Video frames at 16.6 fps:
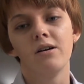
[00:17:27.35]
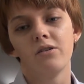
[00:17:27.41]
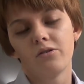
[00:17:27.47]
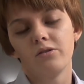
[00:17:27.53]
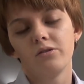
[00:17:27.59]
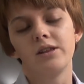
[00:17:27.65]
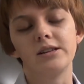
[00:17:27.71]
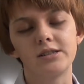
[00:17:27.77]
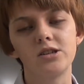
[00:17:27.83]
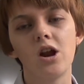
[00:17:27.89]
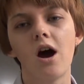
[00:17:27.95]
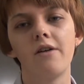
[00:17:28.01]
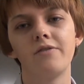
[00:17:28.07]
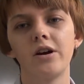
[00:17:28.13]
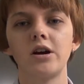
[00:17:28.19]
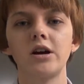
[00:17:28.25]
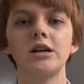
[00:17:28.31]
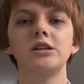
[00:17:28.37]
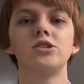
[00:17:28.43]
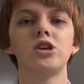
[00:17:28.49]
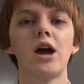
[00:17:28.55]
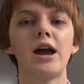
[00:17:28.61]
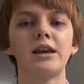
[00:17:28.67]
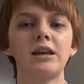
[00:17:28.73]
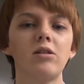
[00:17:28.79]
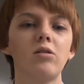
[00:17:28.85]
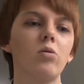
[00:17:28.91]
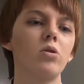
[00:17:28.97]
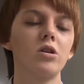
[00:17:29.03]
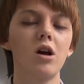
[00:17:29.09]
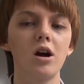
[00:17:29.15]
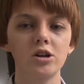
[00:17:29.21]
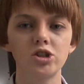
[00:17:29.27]
that's not very shiny or
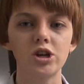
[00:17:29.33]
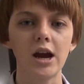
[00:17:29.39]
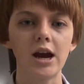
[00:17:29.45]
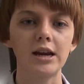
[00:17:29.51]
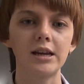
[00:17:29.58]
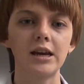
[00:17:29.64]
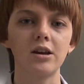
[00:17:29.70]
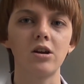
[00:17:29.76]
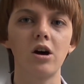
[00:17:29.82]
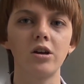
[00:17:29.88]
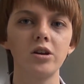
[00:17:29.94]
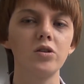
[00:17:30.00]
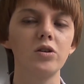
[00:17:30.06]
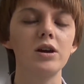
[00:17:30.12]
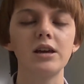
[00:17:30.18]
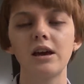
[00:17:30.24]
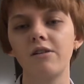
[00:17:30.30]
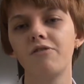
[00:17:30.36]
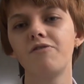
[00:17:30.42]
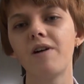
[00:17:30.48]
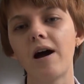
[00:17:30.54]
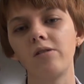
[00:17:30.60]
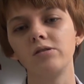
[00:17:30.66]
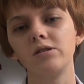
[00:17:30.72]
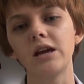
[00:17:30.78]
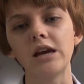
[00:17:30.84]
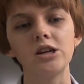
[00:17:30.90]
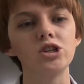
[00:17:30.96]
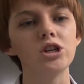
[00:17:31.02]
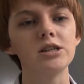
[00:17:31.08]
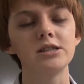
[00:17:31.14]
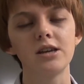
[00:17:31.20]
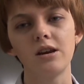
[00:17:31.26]
not shiny at all. You can get
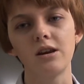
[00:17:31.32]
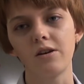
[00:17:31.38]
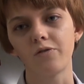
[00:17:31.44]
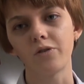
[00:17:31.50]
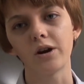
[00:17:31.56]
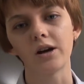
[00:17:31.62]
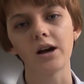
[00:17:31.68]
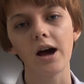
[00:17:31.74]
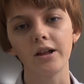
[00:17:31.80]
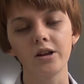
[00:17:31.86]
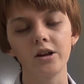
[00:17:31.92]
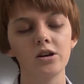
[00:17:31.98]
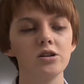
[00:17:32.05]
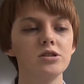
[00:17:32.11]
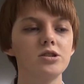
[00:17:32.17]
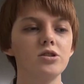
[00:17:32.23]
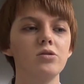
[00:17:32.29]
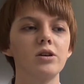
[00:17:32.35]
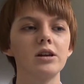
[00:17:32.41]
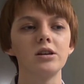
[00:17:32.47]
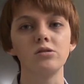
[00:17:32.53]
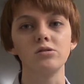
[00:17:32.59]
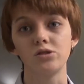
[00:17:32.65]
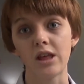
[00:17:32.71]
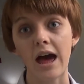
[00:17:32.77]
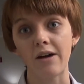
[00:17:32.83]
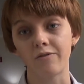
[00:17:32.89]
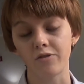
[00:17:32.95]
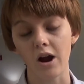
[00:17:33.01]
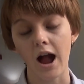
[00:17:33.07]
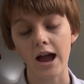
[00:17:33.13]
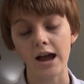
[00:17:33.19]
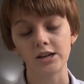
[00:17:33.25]
foundations in different colors. You can use that for
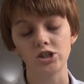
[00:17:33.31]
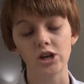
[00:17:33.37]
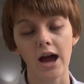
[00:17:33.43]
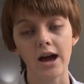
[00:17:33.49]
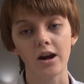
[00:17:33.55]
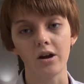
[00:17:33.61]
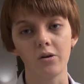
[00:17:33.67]
eyeshadow.